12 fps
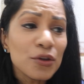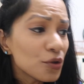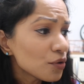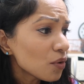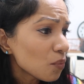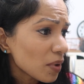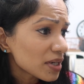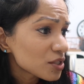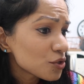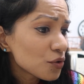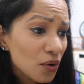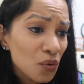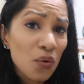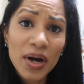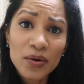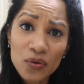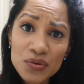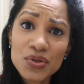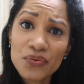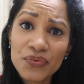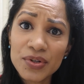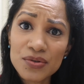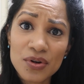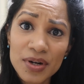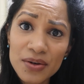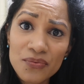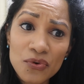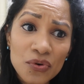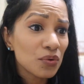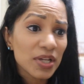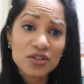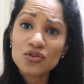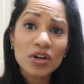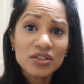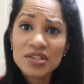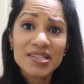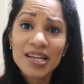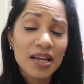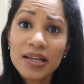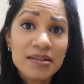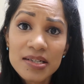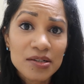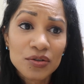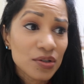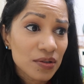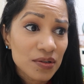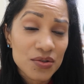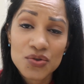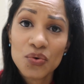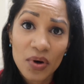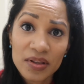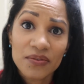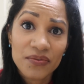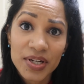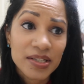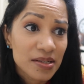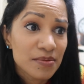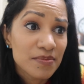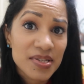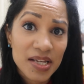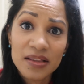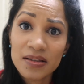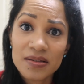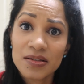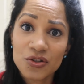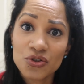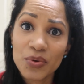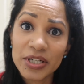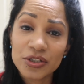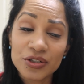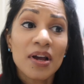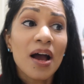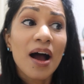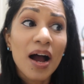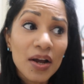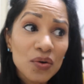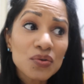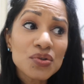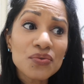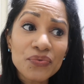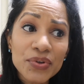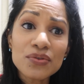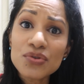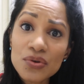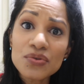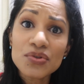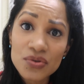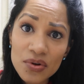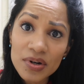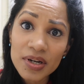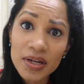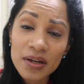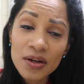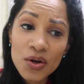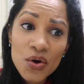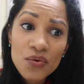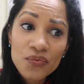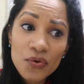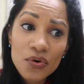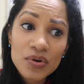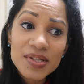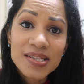And you know what? You know who I also feel sorry for? It's not just Indian girls who are the victims in this situation. I also feel so sorry for